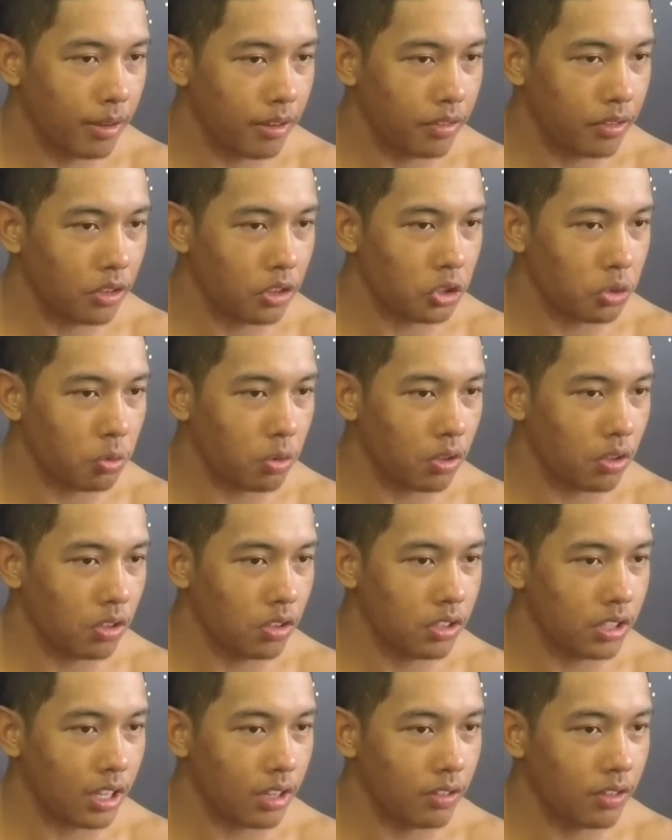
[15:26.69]
My first
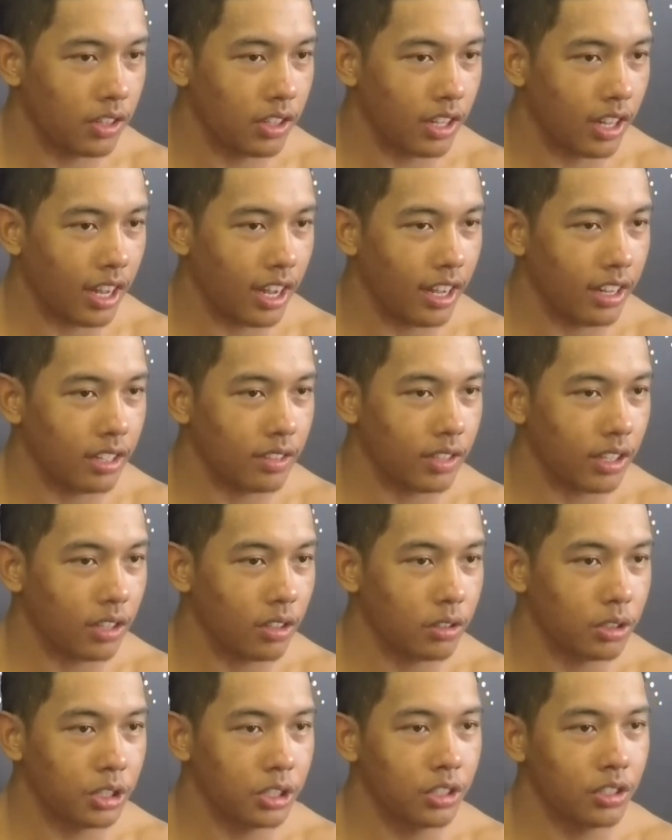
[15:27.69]
Worlds, I won that. And I'm
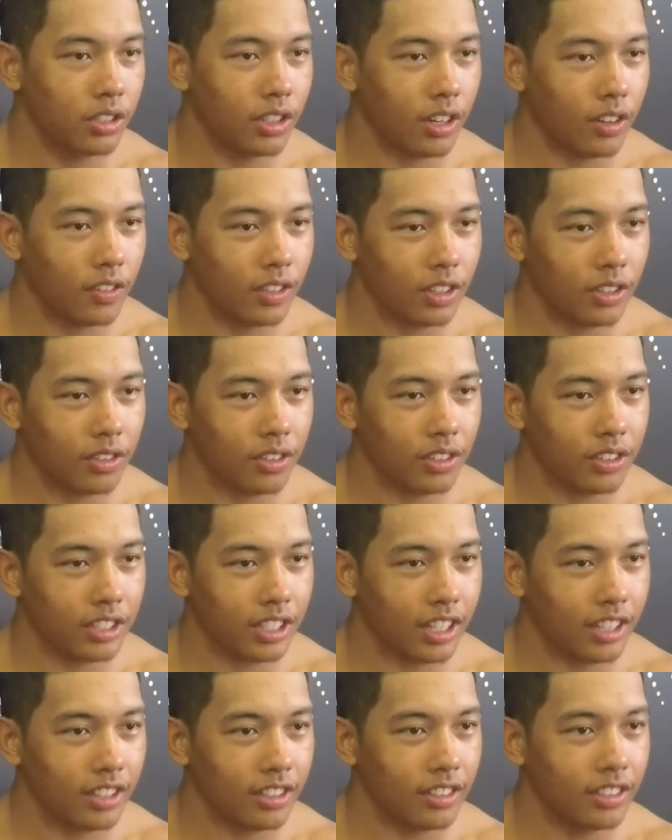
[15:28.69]
like, oh shoot, I won a
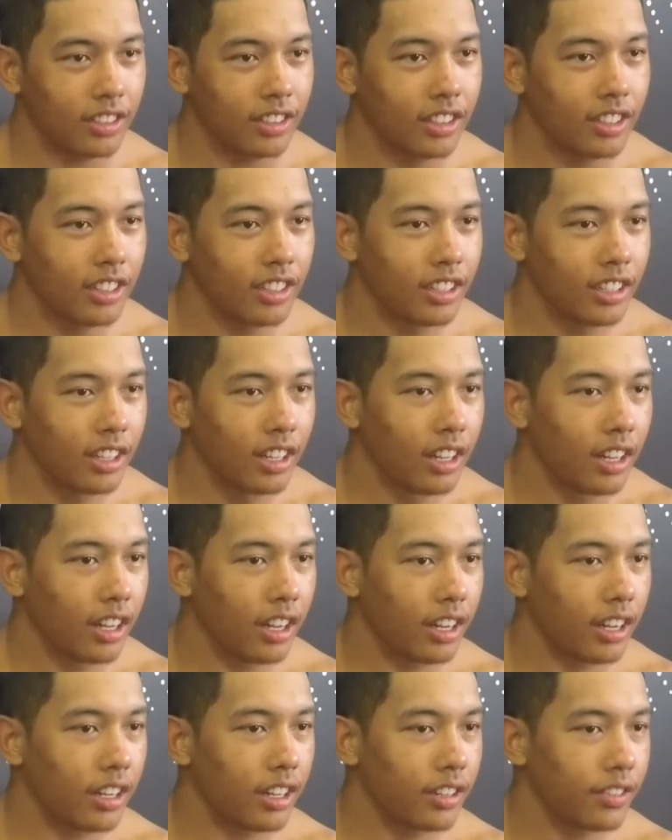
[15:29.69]
world title.
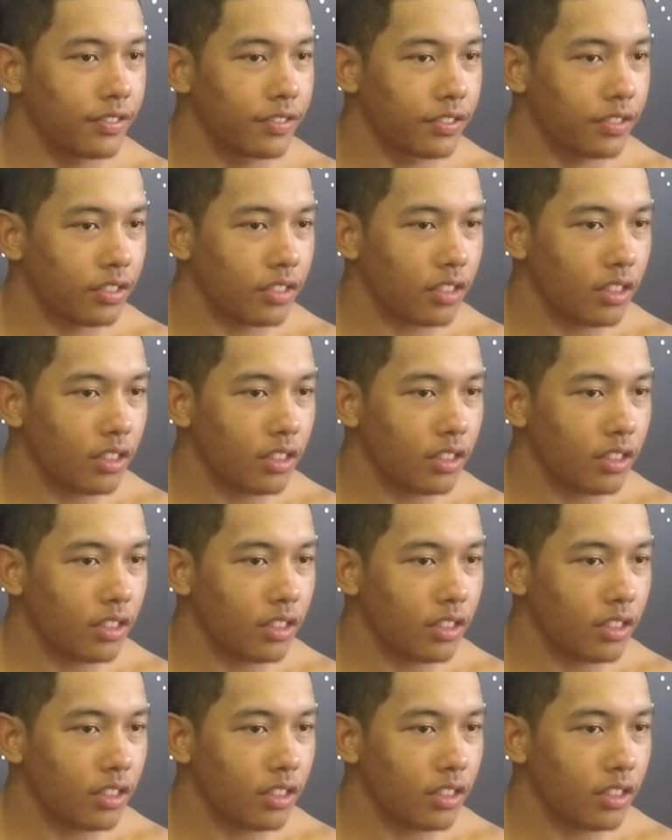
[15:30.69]
And